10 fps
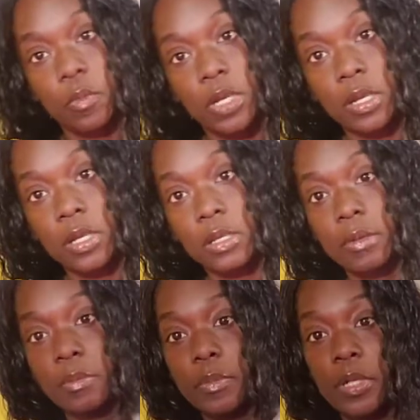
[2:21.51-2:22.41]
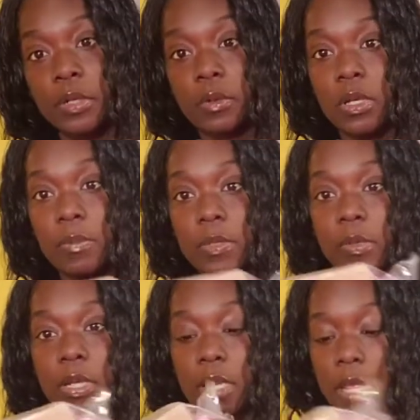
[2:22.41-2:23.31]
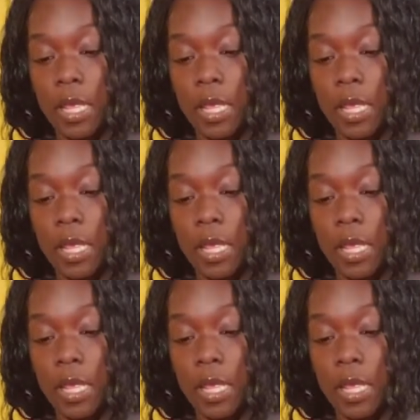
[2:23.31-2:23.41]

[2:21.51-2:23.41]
what the bundle comes with.